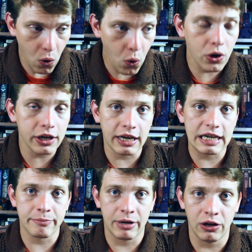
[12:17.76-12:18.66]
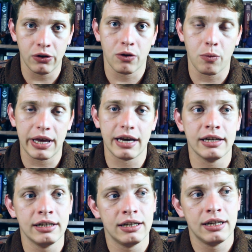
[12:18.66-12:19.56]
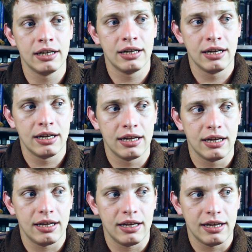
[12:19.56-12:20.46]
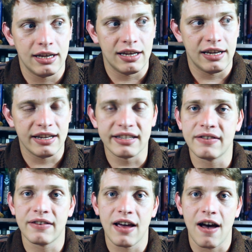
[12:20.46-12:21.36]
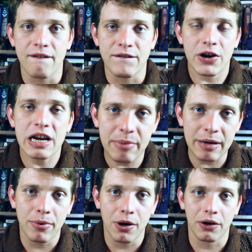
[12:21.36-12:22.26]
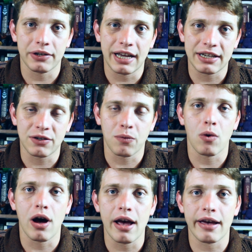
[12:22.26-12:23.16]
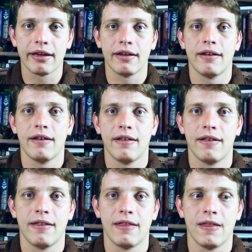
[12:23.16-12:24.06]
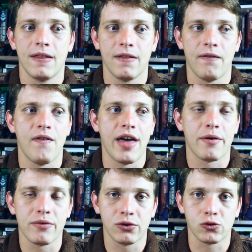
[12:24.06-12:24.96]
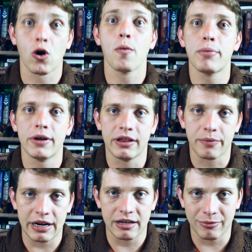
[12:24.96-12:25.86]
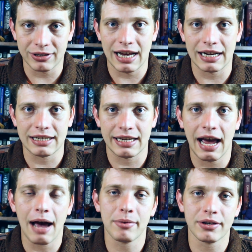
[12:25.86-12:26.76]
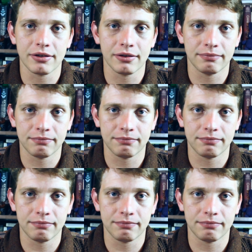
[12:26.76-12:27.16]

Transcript: organised by Lukwiya is in a very big part as to why that drop in the rate of mortality happened.